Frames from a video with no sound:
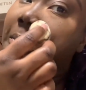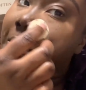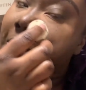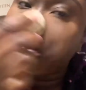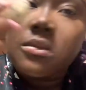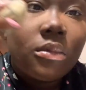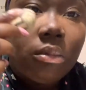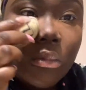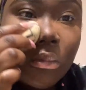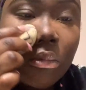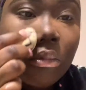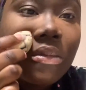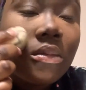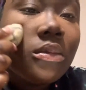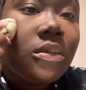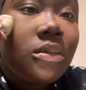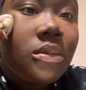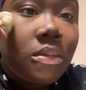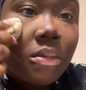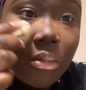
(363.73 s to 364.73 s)
I'm gonna
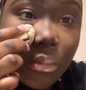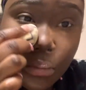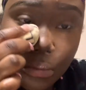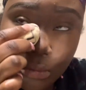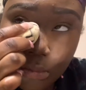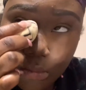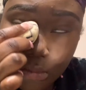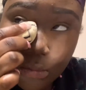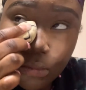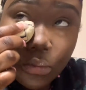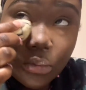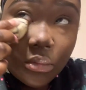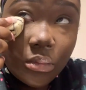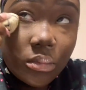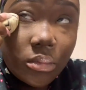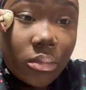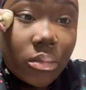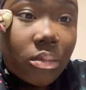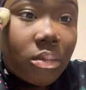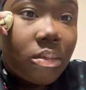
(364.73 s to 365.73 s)
follow up
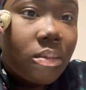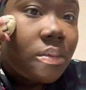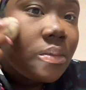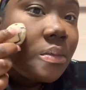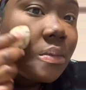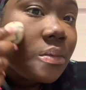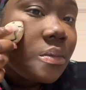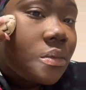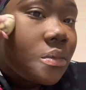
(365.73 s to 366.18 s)
with